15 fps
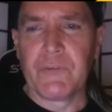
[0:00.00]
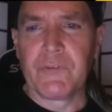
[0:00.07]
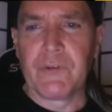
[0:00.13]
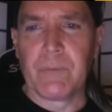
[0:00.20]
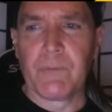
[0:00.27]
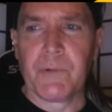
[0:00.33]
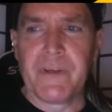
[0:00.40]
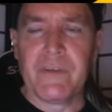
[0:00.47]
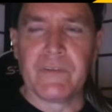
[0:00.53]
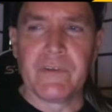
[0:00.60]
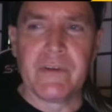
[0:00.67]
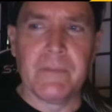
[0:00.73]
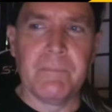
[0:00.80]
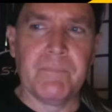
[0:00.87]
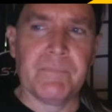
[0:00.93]
for some
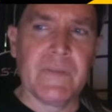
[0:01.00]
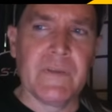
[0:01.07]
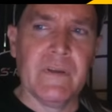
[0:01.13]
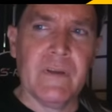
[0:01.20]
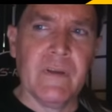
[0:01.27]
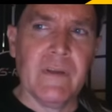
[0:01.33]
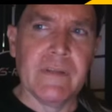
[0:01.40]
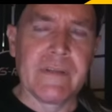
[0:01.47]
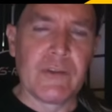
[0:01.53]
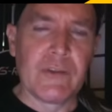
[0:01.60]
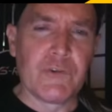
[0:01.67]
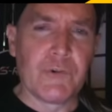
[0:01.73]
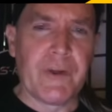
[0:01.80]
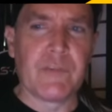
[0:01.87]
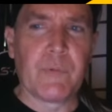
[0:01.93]
reason, like the
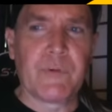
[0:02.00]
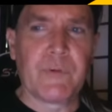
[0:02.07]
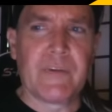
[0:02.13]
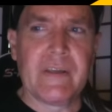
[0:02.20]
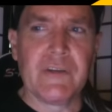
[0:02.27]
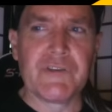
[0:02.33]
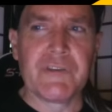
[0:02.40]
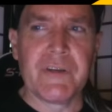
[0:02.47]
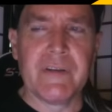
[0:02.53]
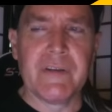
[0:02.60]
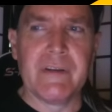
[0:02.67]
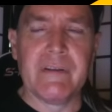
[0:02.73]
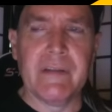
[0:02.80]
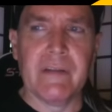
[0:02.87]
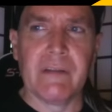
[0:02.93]
transportation
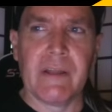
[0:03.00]
and,